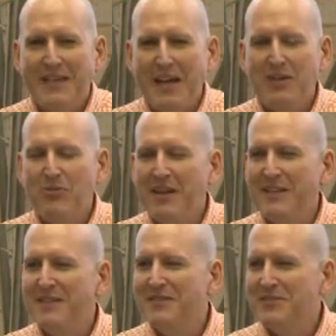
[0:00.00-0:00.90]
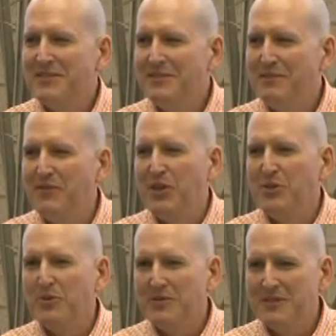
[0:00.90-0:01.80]
antiquated
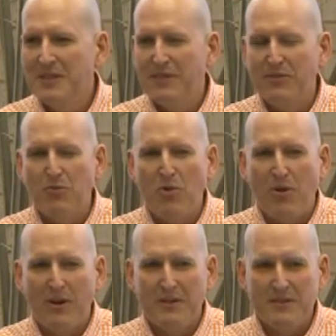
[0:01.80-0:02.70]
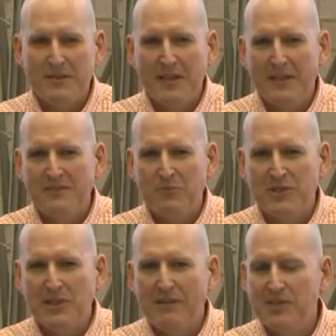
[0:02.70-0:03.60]
view of the war, and
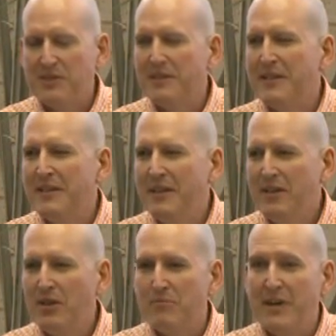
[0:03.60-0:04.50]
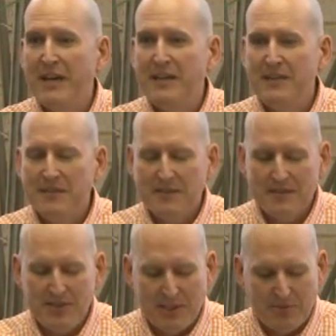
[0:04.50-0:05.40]
which obviously hurt many
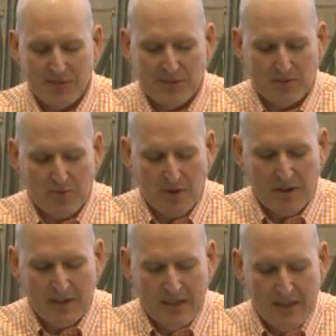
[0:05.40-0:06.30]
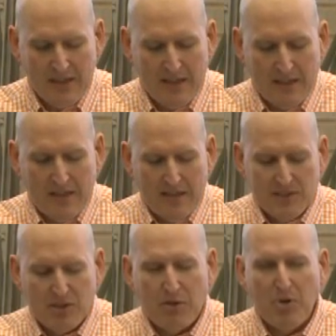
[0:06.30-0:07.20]
generals in the war.
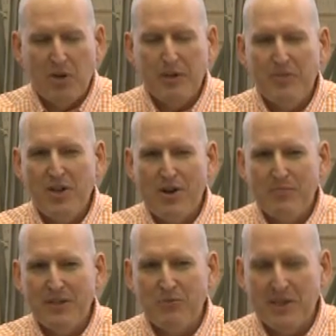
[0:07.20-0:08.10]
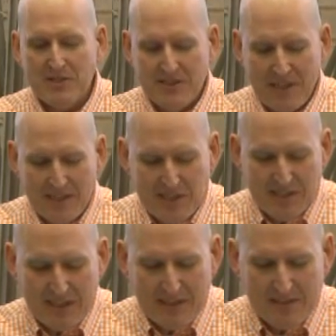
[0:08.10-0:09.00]
So he broke up the army in western
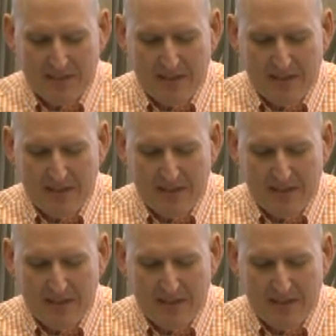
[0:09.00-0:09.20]
Tennessee,